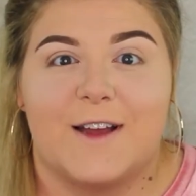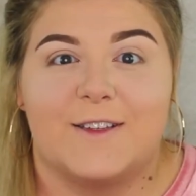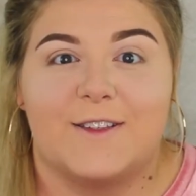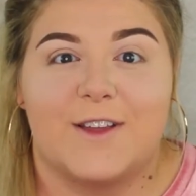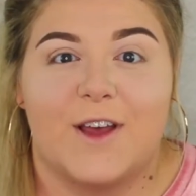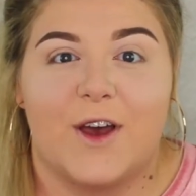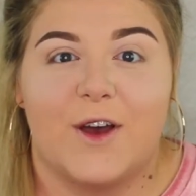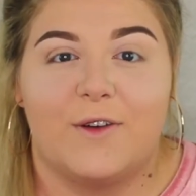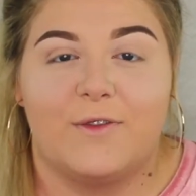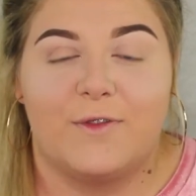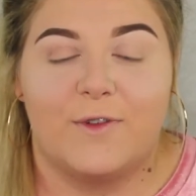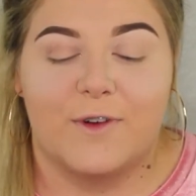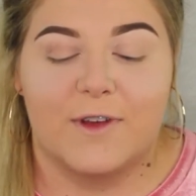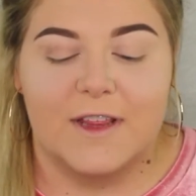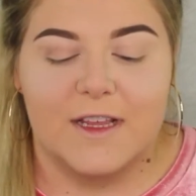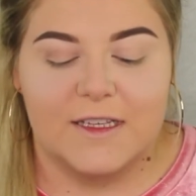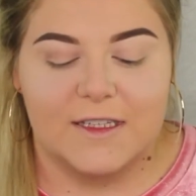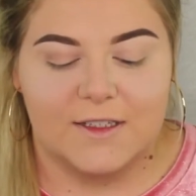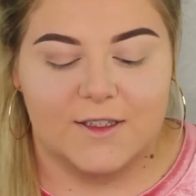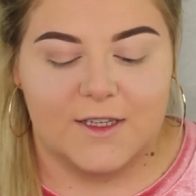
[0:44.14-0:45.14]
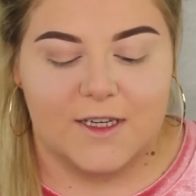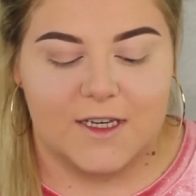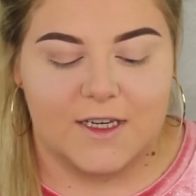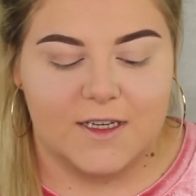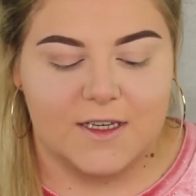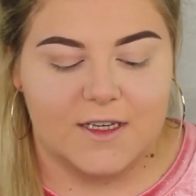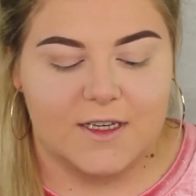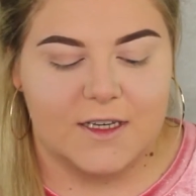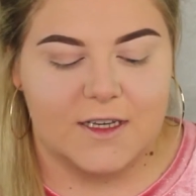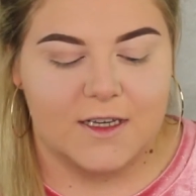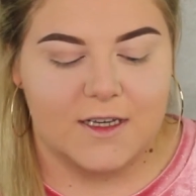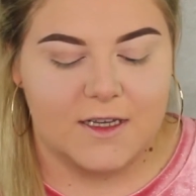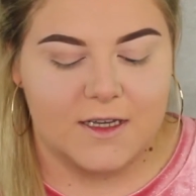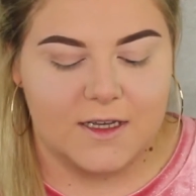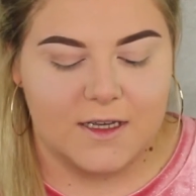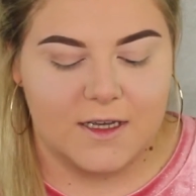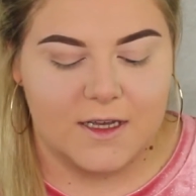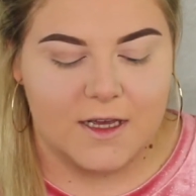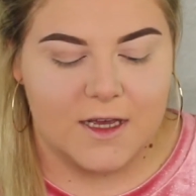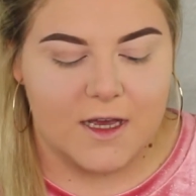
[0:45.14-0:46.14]
So for this look,
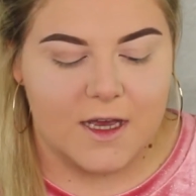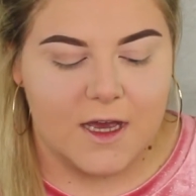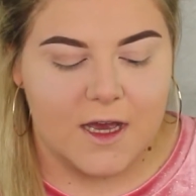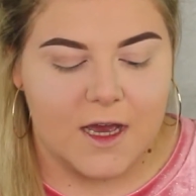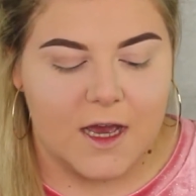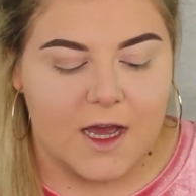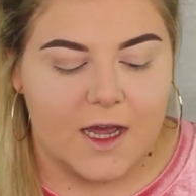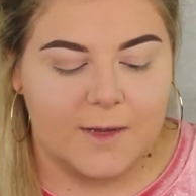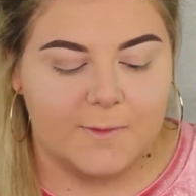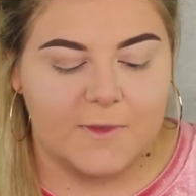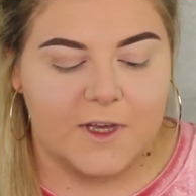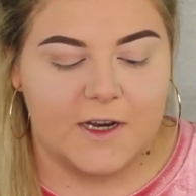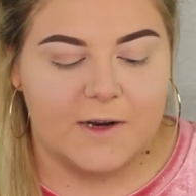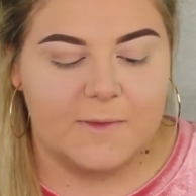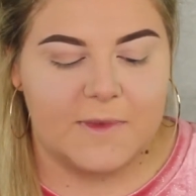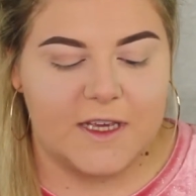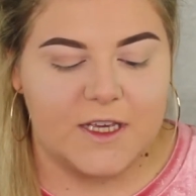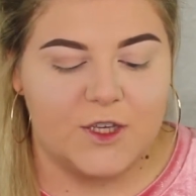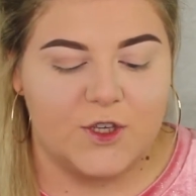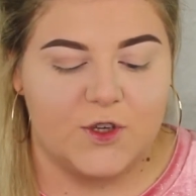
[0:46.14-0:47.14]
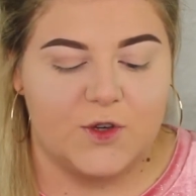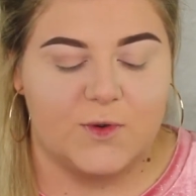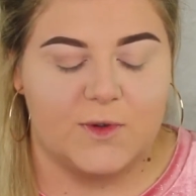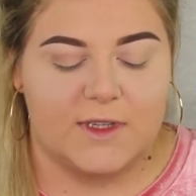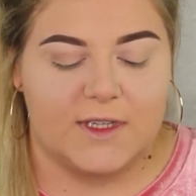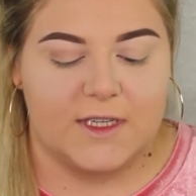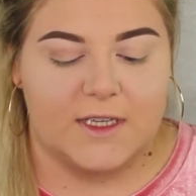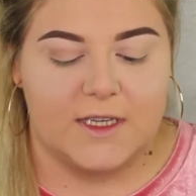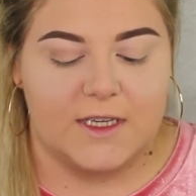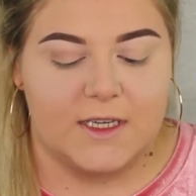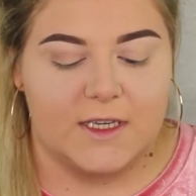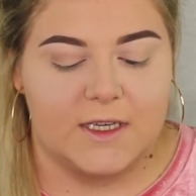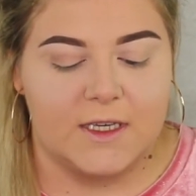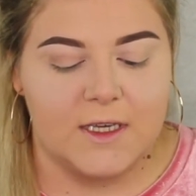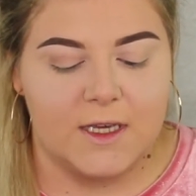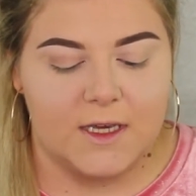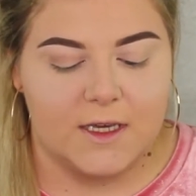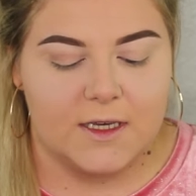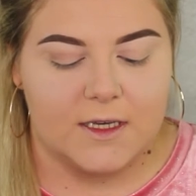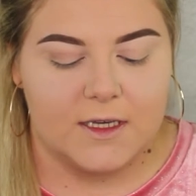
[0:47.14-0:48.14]
I'm going to be
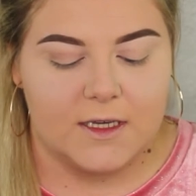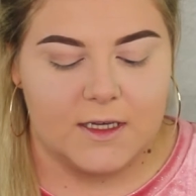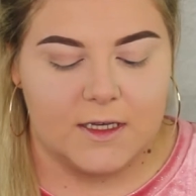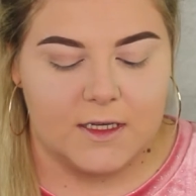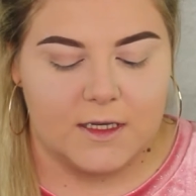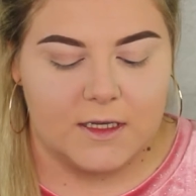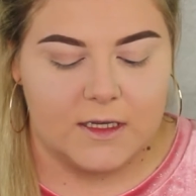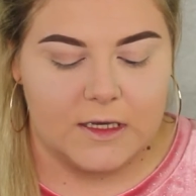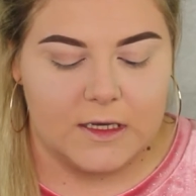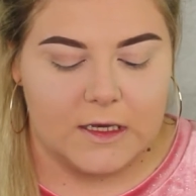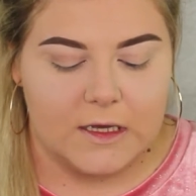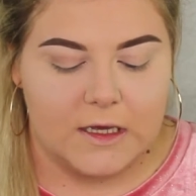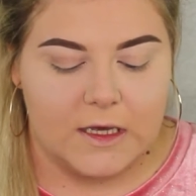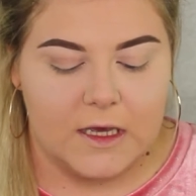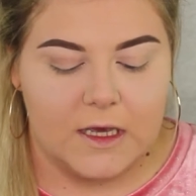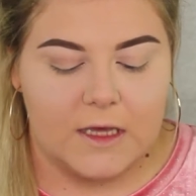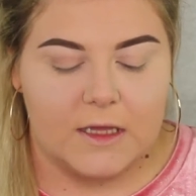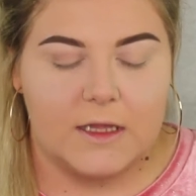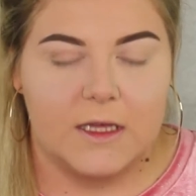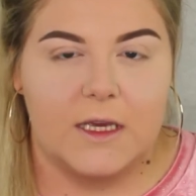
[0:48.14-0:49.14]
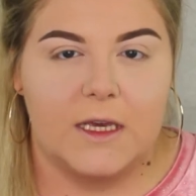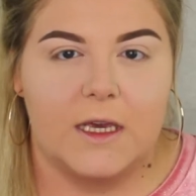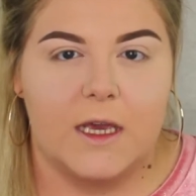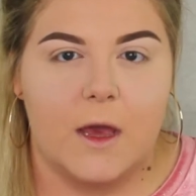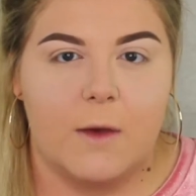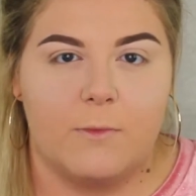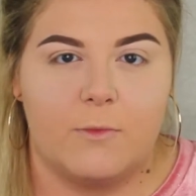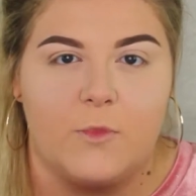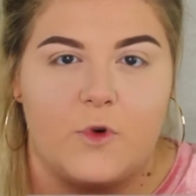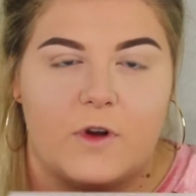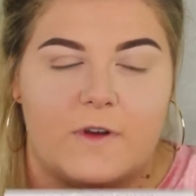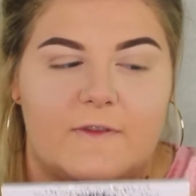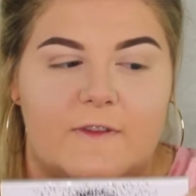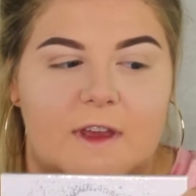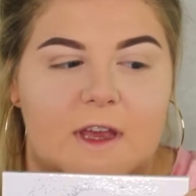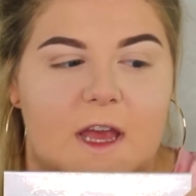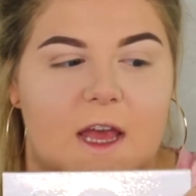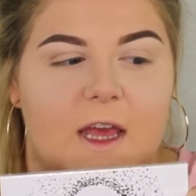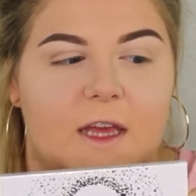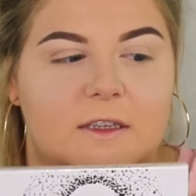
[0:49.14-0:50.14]
using the
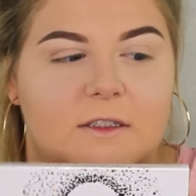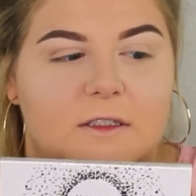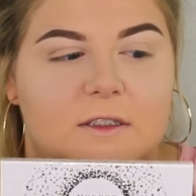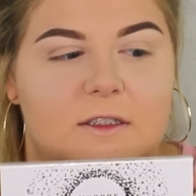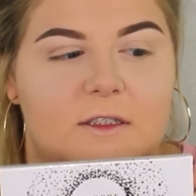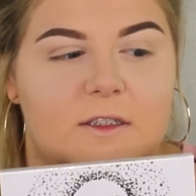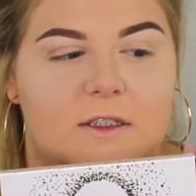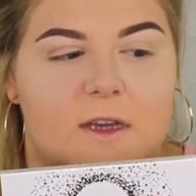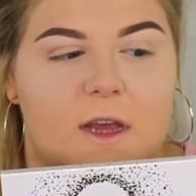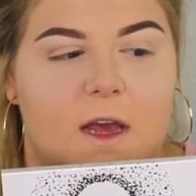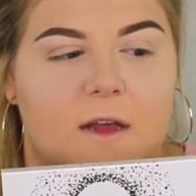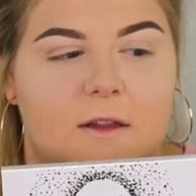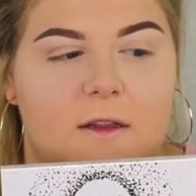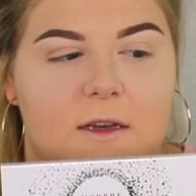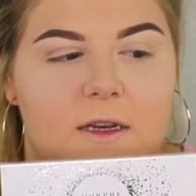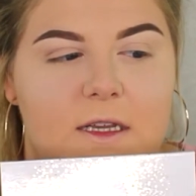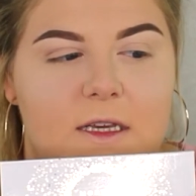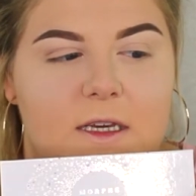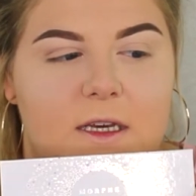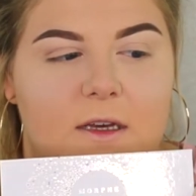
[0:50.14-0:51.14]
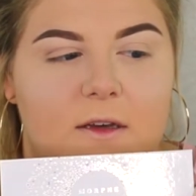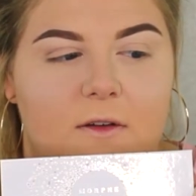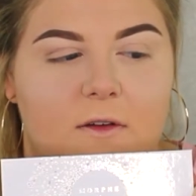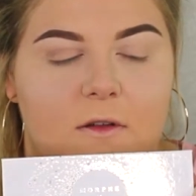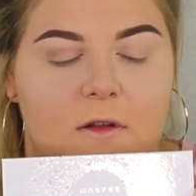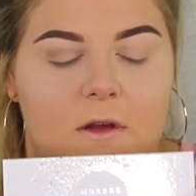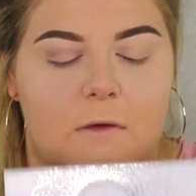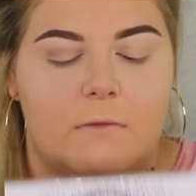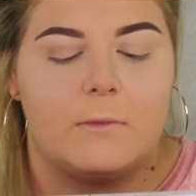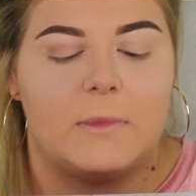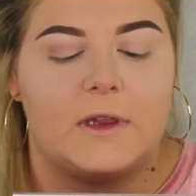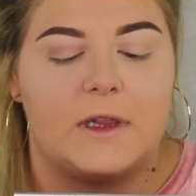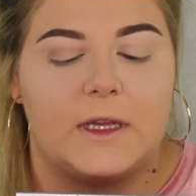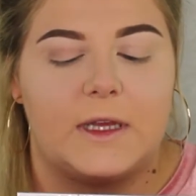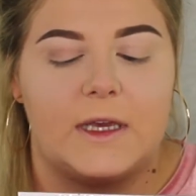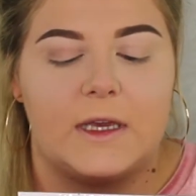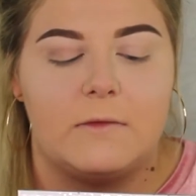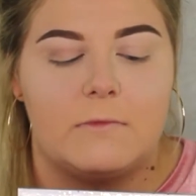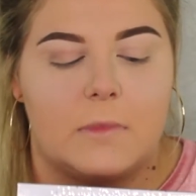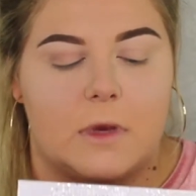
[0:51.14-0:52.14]
Morphe X JACLYN Hill
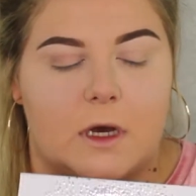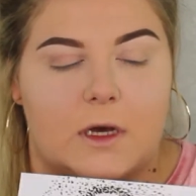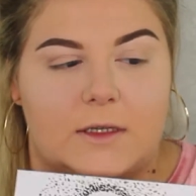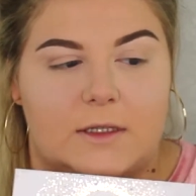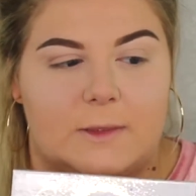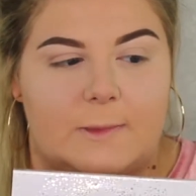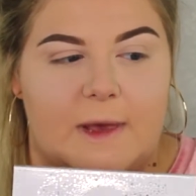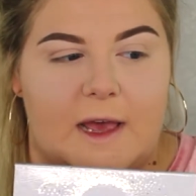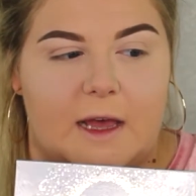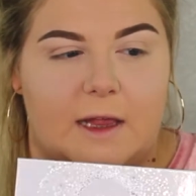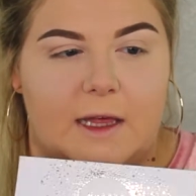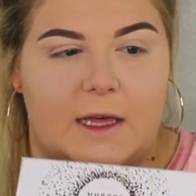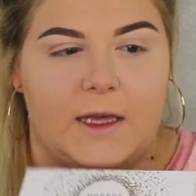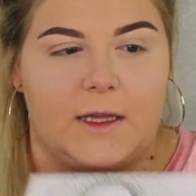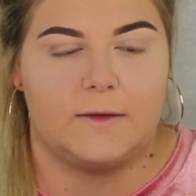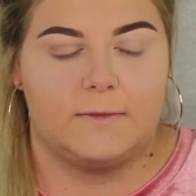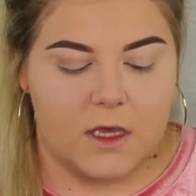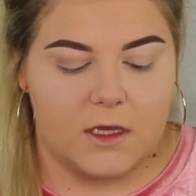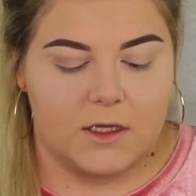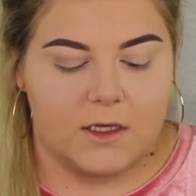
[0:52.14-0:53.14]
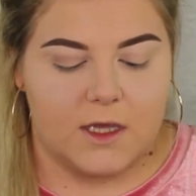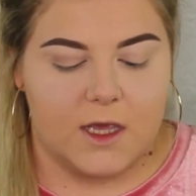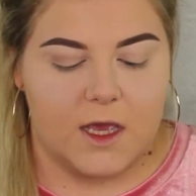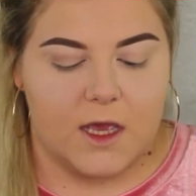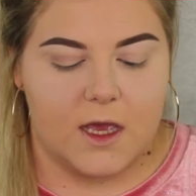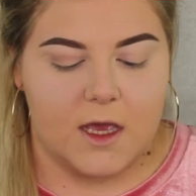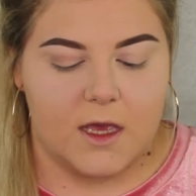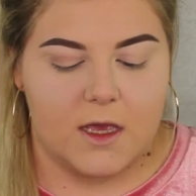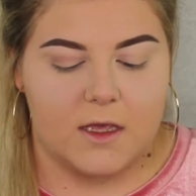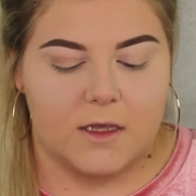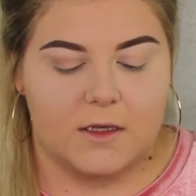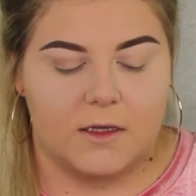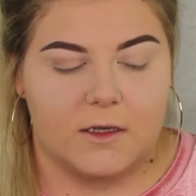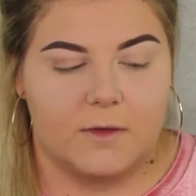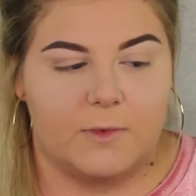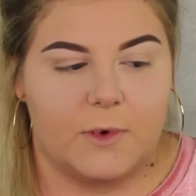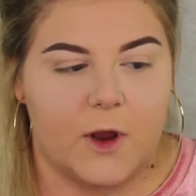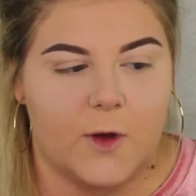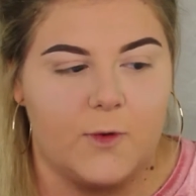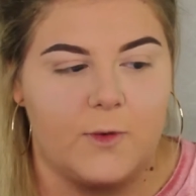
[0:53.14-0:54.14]
Bling Boss palette. This is
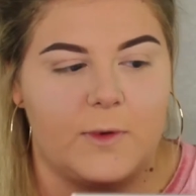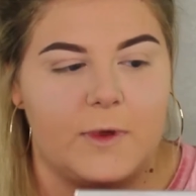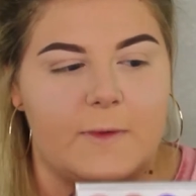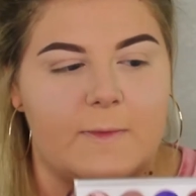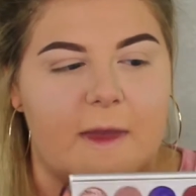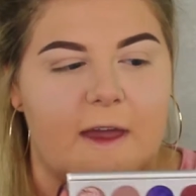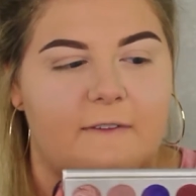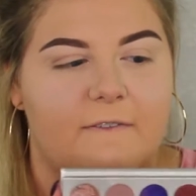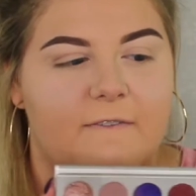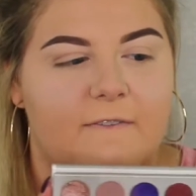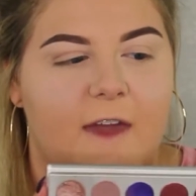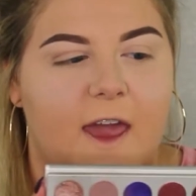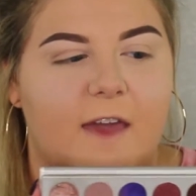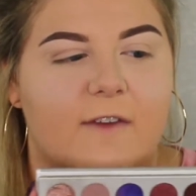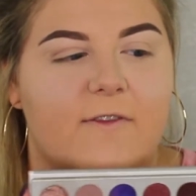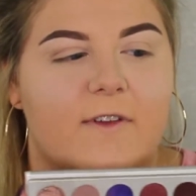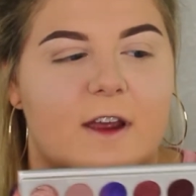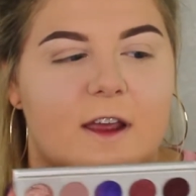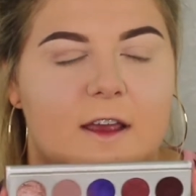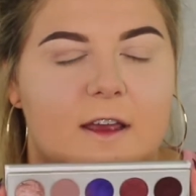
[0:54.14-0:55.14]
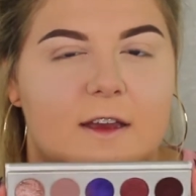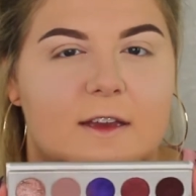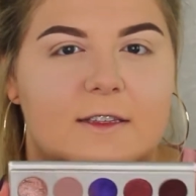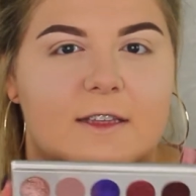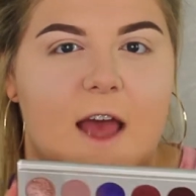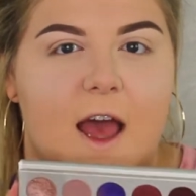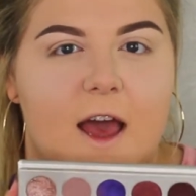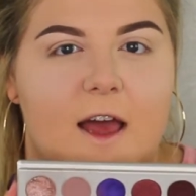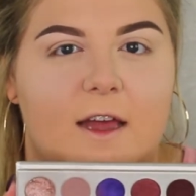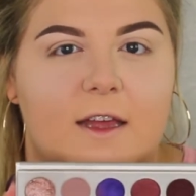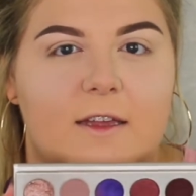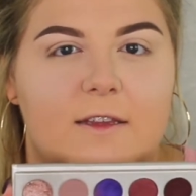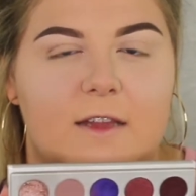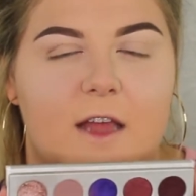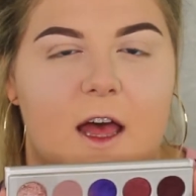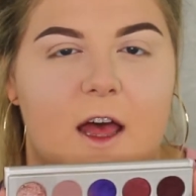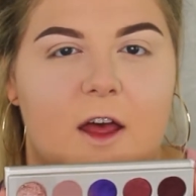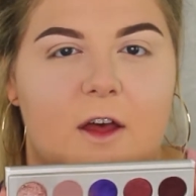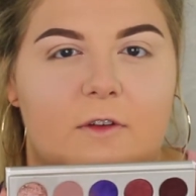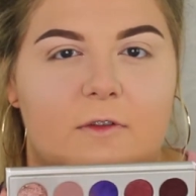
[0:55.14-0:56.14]
probably my favorite because I
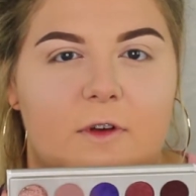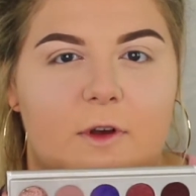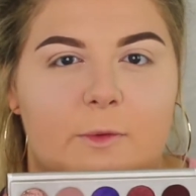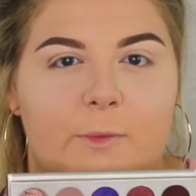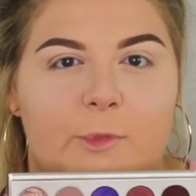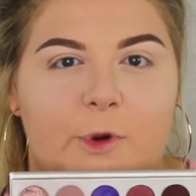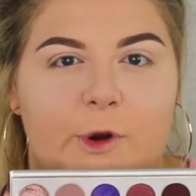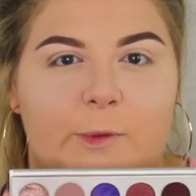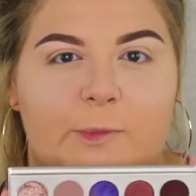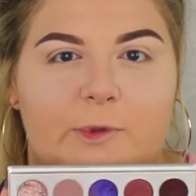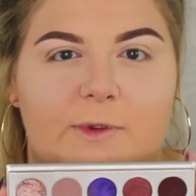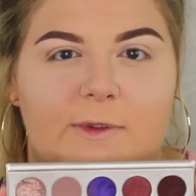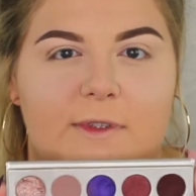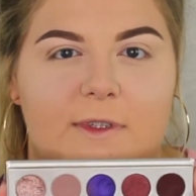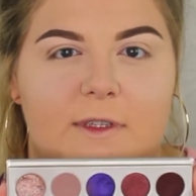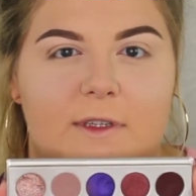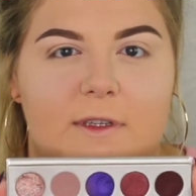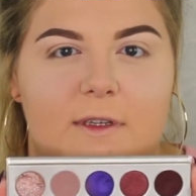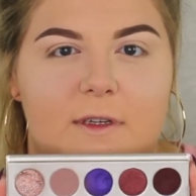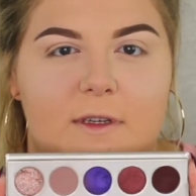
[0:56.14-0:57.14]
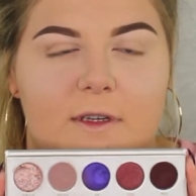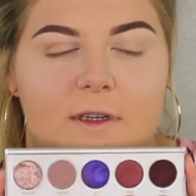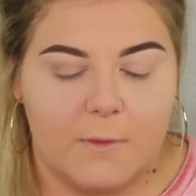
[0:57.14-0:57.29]
love purples.